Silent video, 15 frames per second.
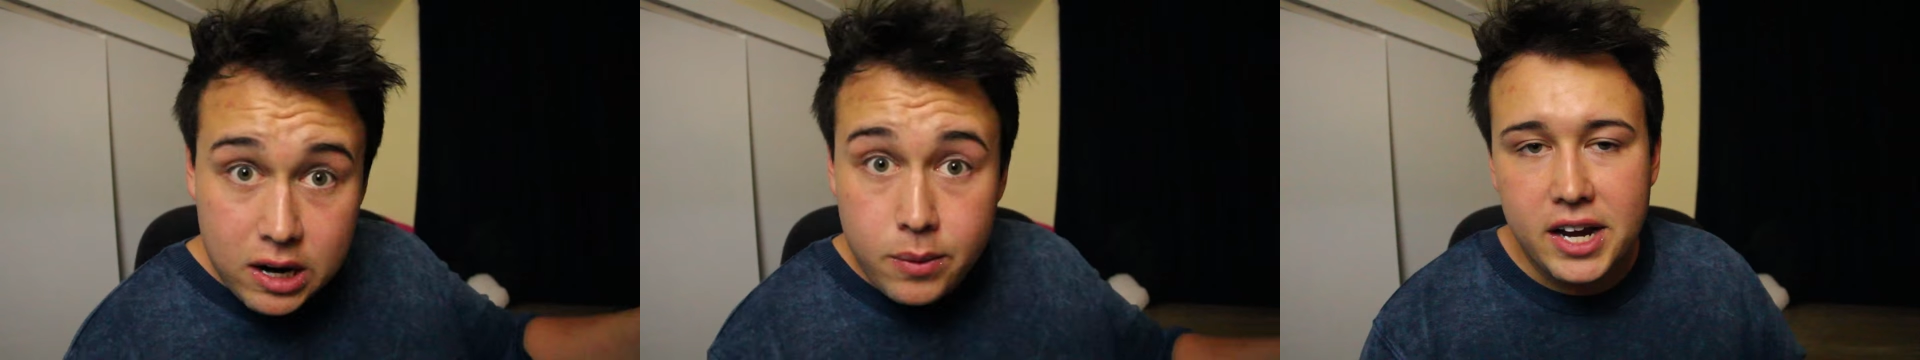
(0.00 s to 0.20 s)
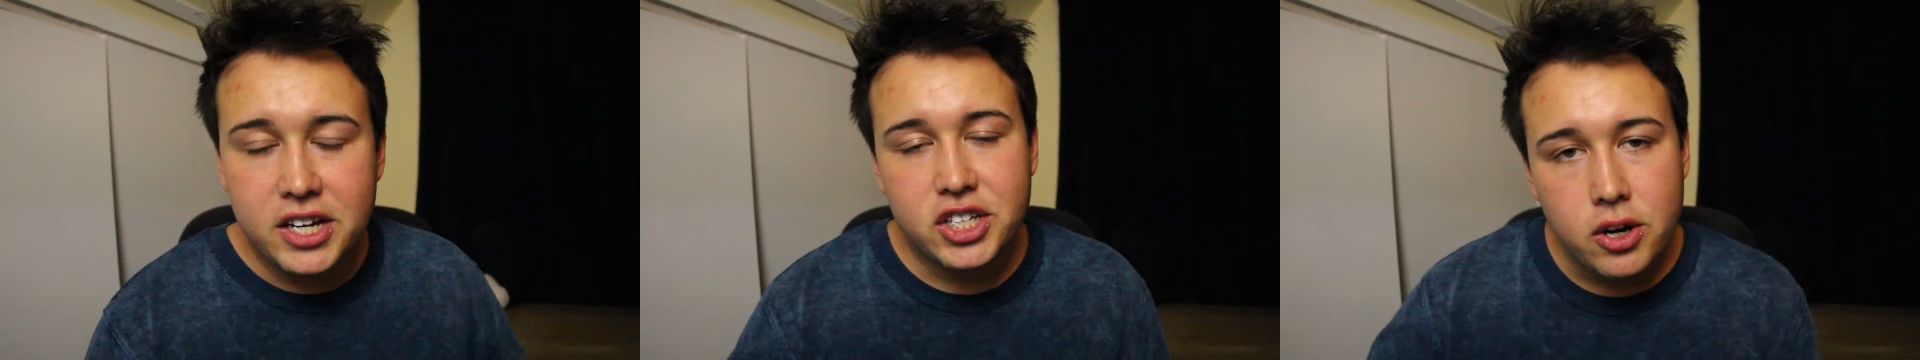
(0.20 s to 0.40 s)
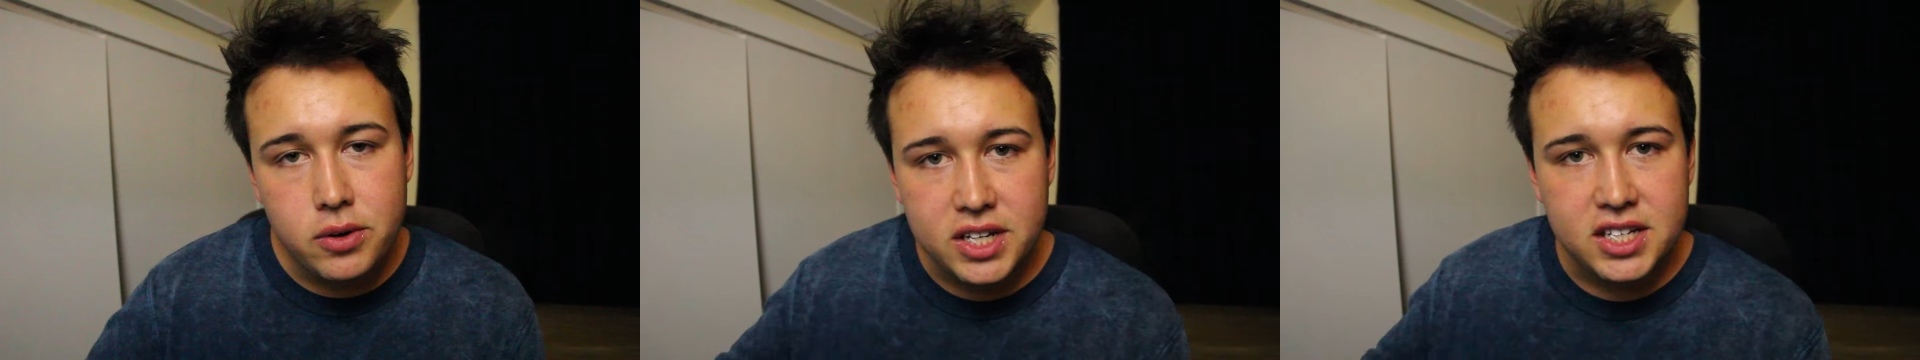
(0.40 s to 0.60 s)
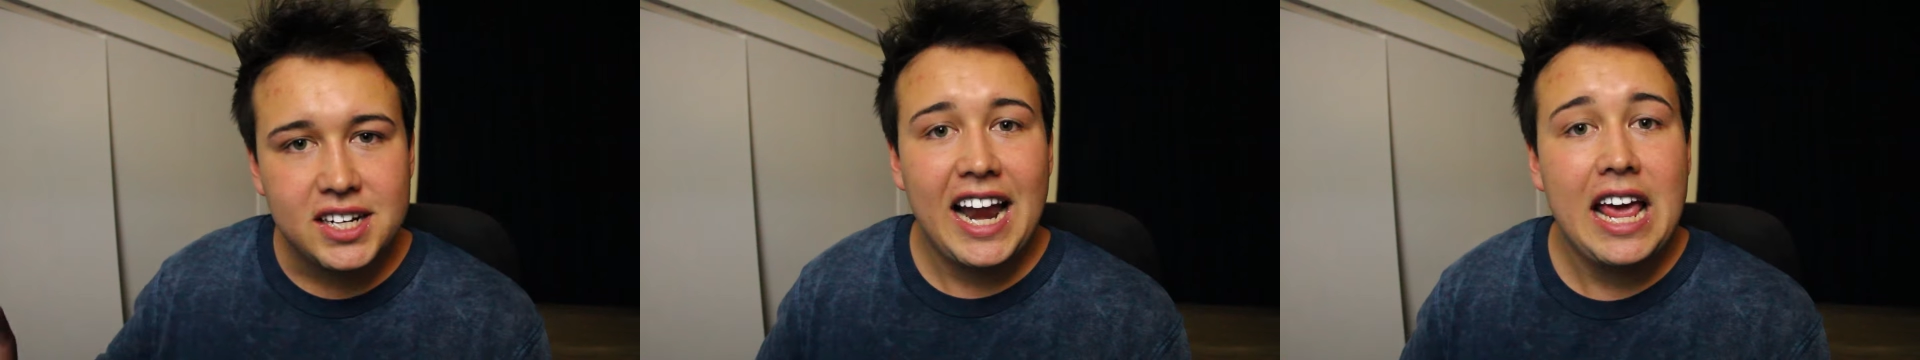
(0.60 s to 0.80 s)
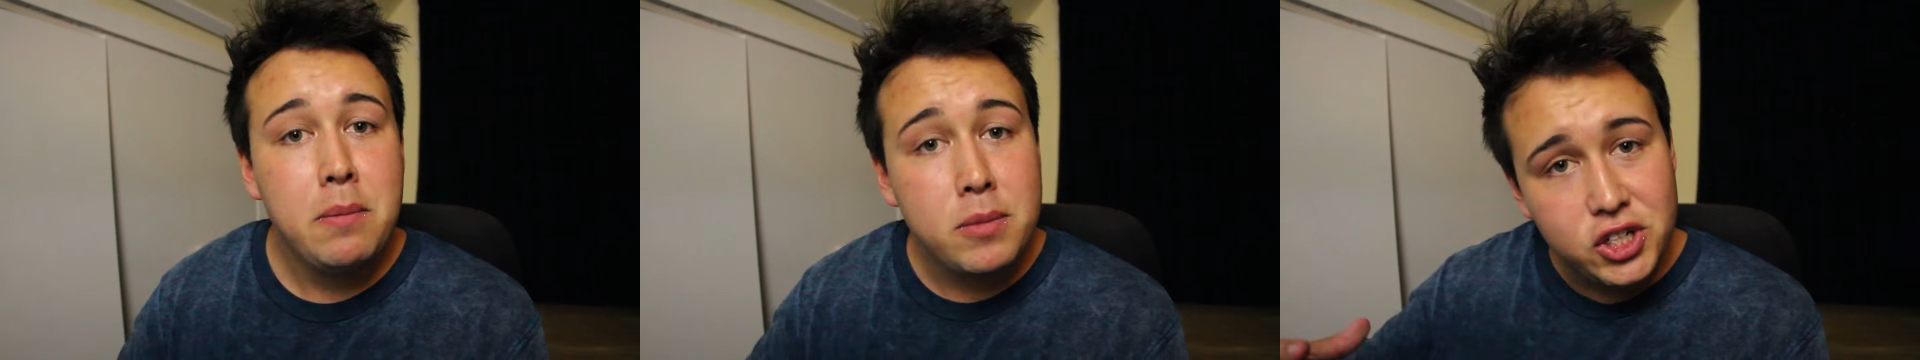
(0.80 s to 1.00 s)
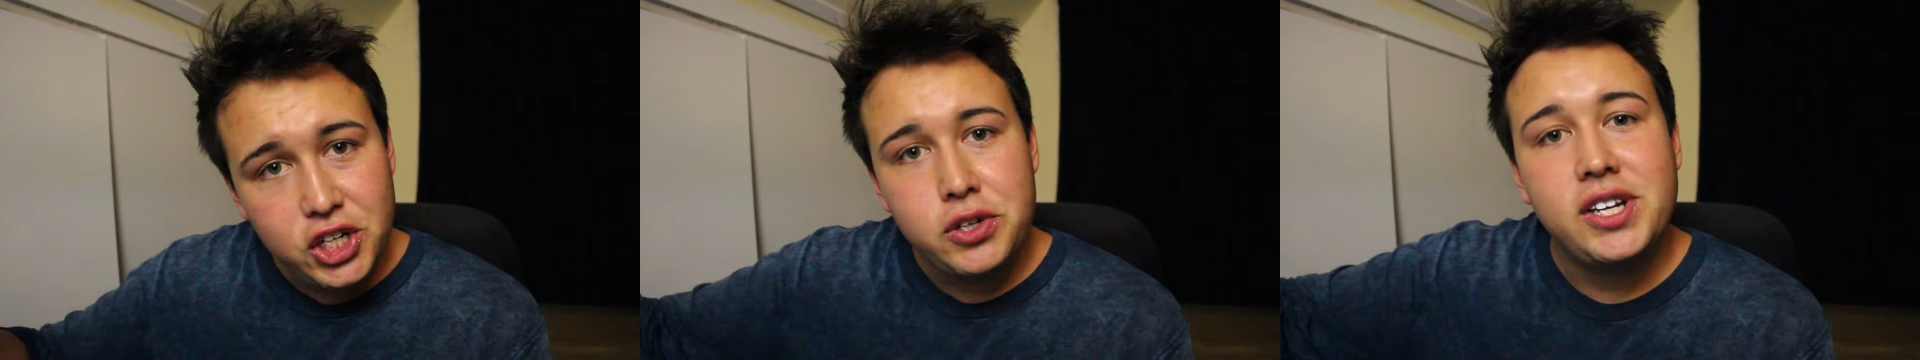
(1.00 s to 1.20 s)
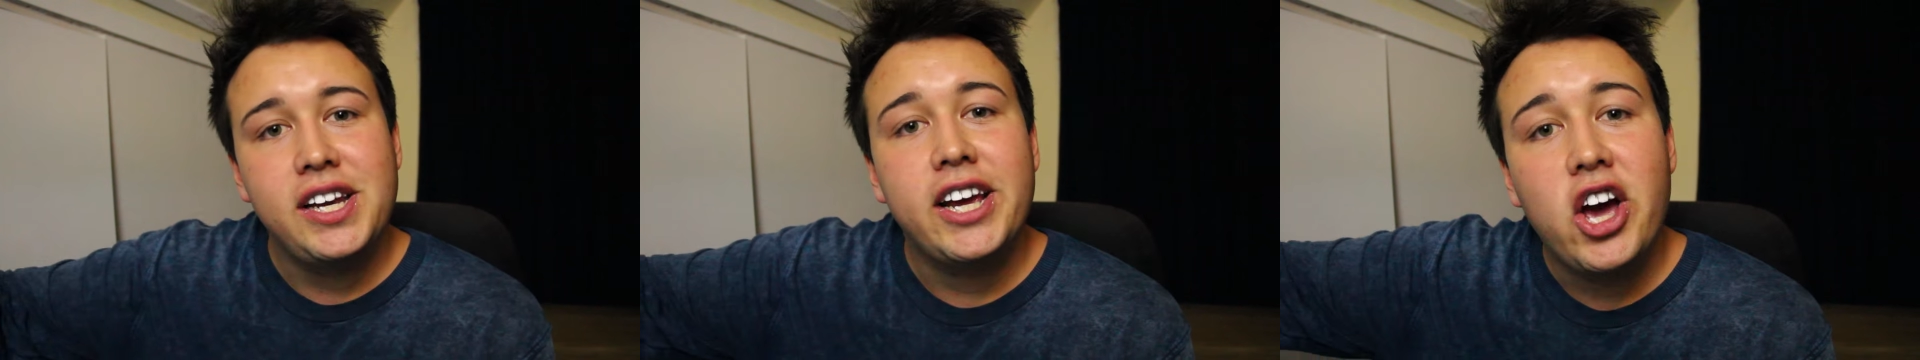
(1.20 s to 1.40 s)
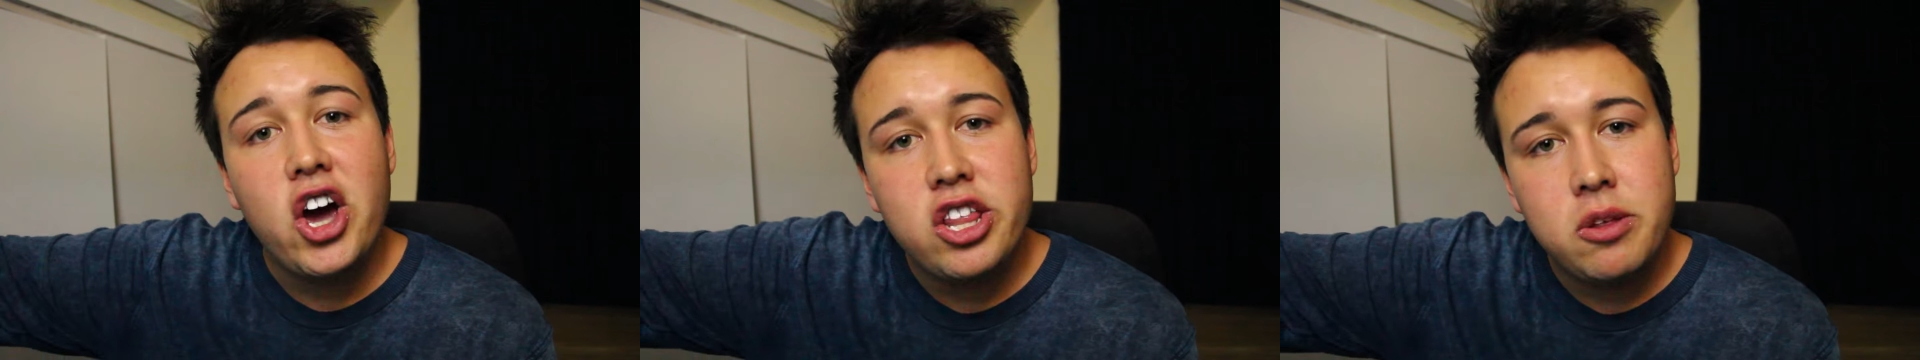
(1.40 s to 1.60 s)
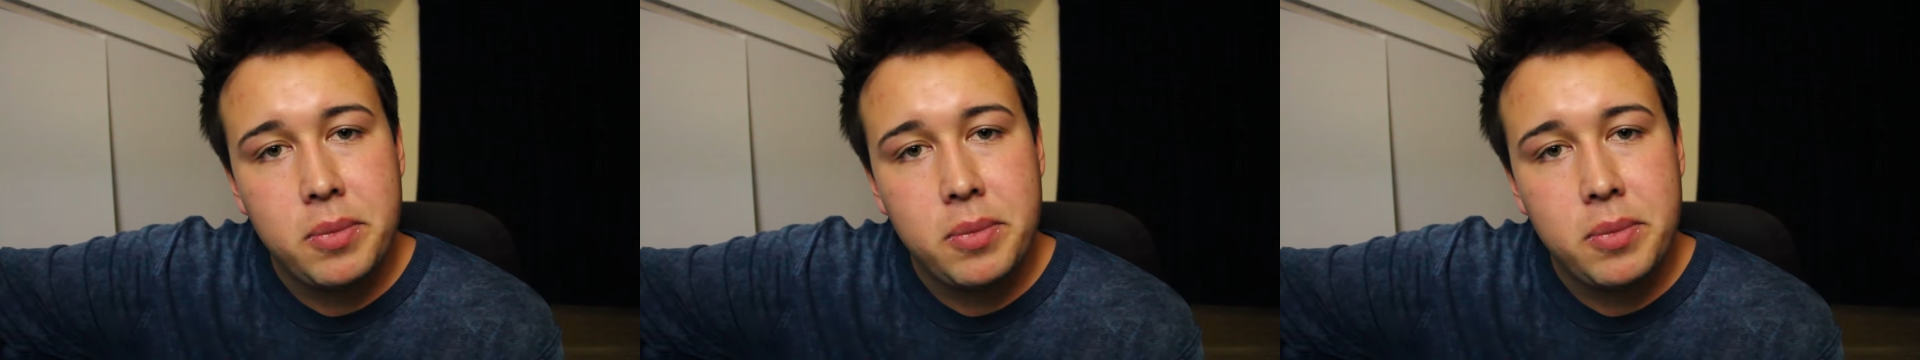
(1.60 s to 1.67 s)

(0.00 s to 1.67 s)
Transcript: Anyway, so disclaimers usually go